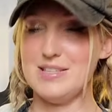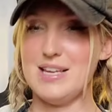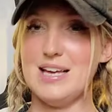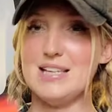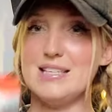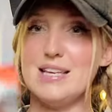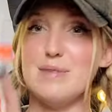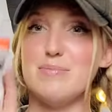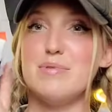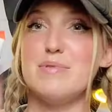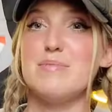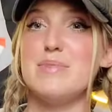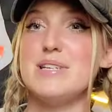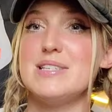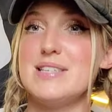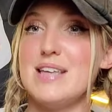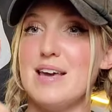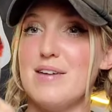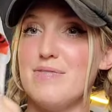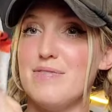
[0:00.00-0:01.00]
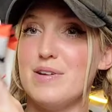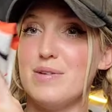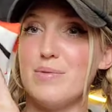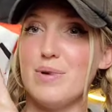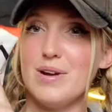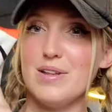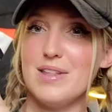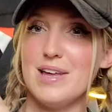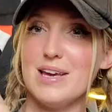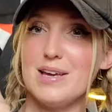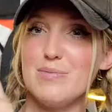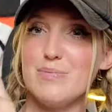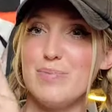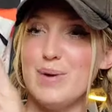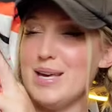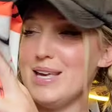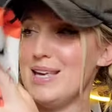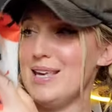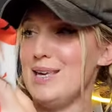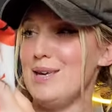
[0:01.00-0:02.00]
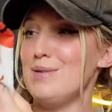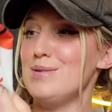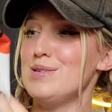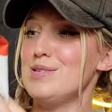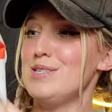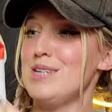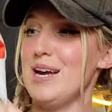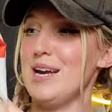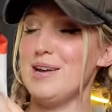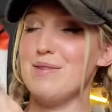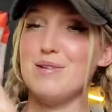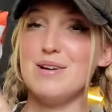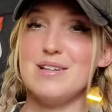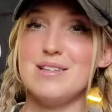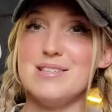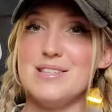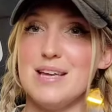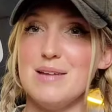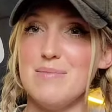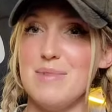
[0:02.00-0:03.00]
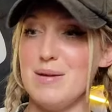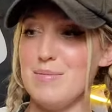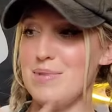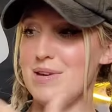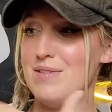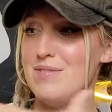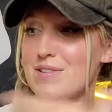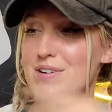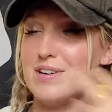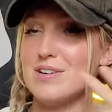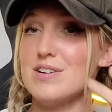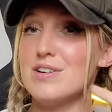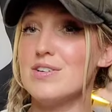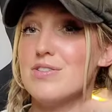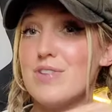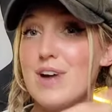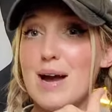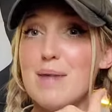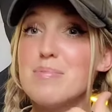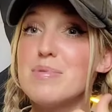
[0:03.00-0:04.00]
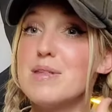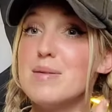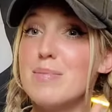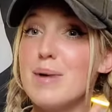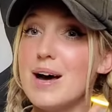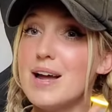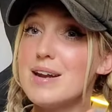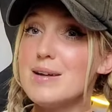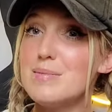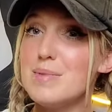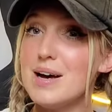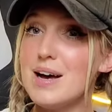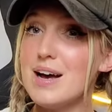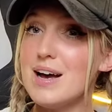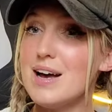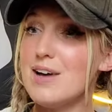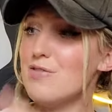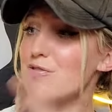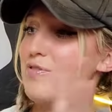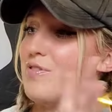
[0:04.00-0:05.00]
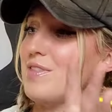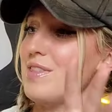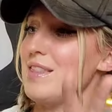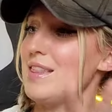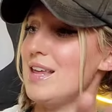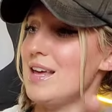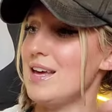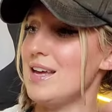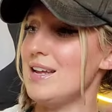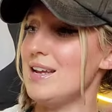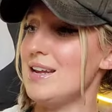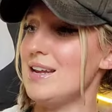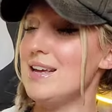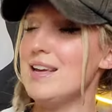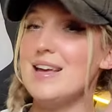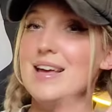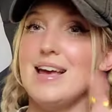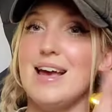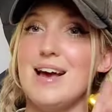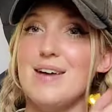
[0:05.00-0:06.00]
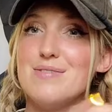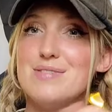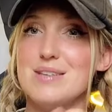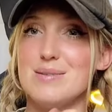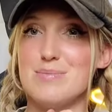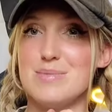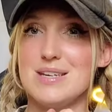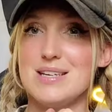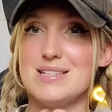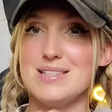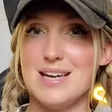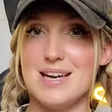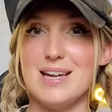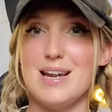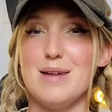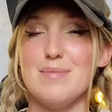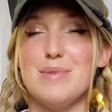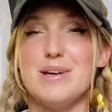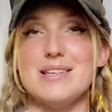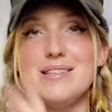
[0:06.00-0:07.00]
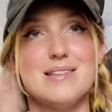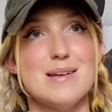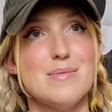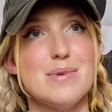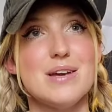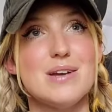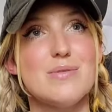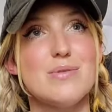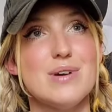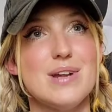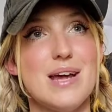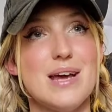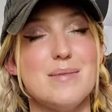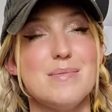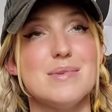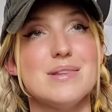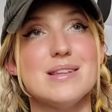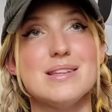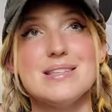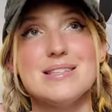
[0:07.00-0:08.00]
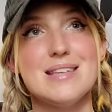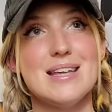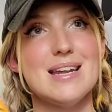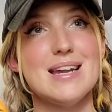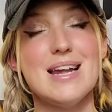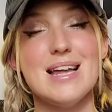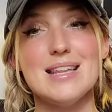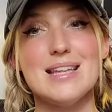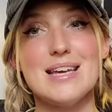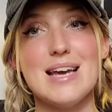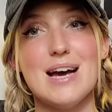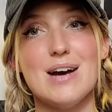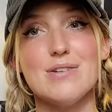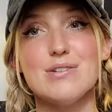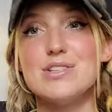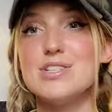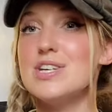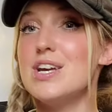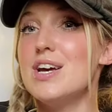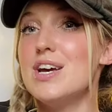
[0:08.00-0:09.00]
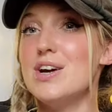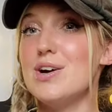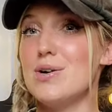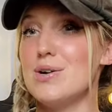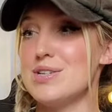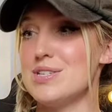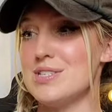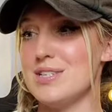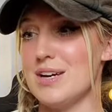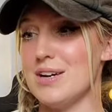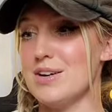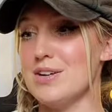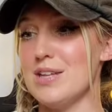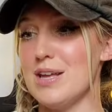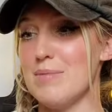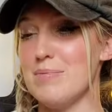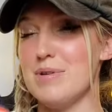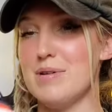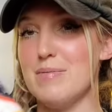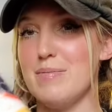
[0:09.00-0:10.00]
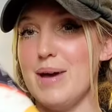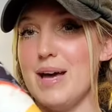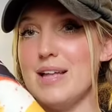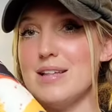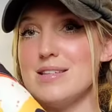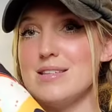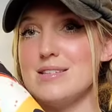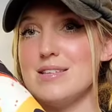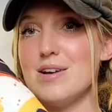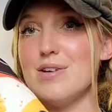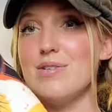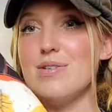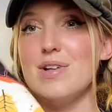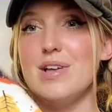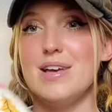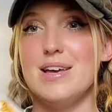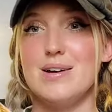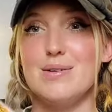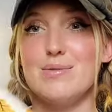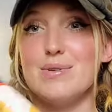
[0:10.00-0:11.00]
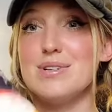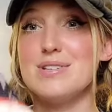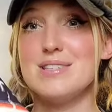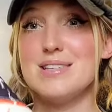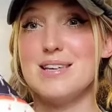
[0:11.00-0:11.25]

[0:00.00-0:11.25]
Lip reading: size up and be safe and wear, like, big, huge, giant ones and maybe even crop the bottom off than have something tight on my stomach when I'm sitting on the couch or snuggled up in bed. So we'll